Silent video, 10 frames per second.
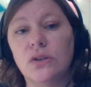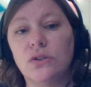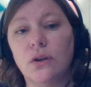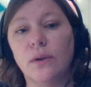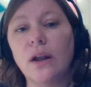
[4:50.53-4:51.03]

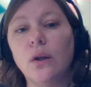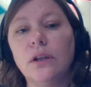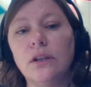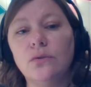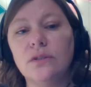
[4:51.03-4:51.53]
So, not
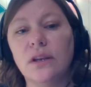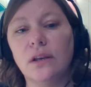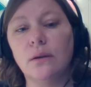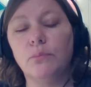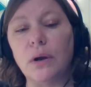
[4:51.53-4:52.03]
only
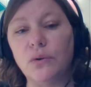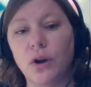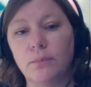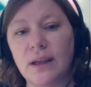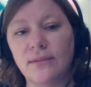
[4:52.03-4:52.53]
using
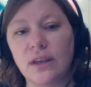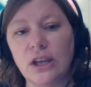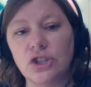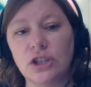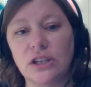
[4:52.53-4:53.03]
breadcrumb
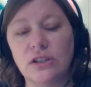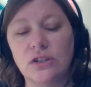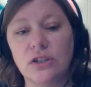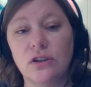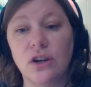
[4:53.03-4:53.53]
navigation
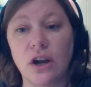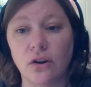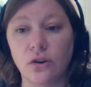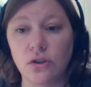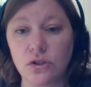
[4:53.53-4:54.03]
to
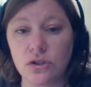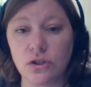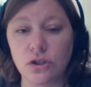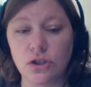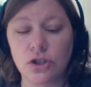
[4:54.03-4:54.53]
narrow your
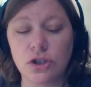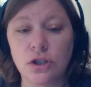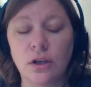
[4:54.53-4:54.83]
search,